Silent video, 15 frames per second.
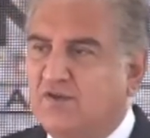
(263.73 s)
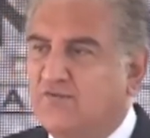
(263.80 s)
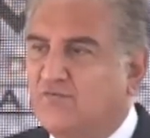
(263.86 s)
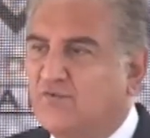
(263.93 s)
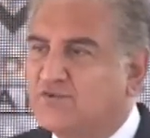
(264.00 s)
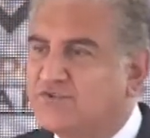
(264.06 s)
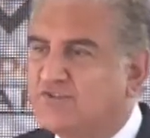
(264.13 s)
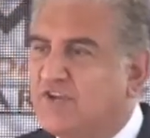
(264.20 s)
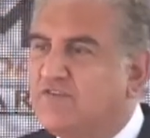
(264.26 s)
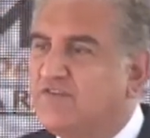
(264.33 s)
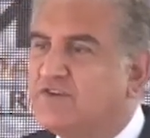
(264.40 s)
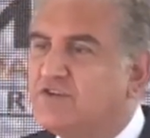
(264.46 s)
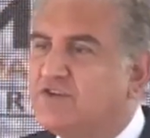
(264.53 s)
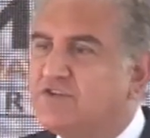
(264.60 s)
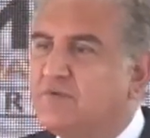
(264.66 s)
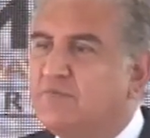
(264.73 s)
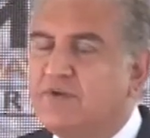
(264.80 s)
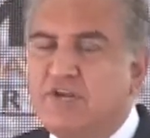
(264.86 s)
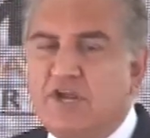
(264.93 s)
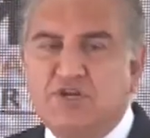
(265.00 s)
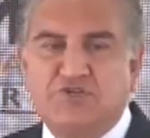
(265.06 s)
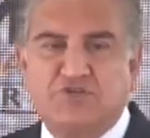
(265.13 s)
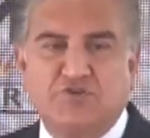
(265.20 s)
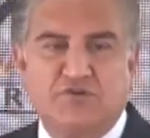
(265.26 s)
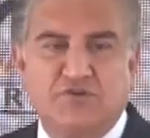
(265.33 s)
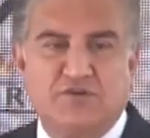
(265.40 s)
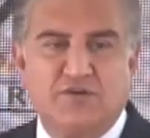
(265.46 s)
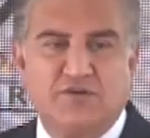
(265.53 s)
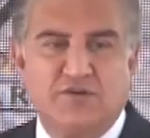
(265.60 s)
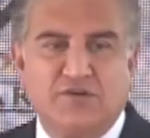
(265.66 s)
for self-determination
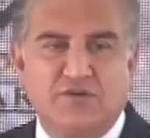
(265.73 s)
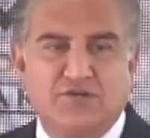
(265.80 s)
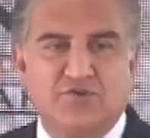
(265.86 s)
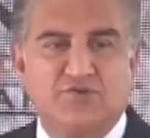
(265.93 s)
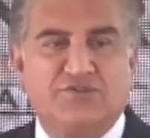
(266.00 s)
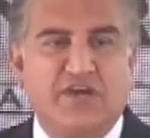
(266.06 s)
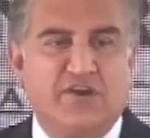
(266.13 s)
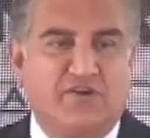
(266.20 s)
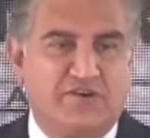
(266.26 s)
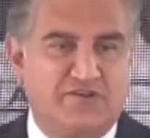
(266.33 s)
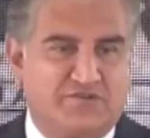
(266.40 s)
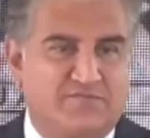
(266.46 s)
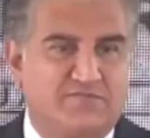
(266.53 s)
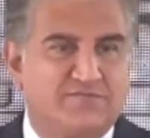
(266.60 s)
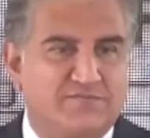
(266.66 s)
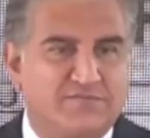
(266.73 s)
to terrorism.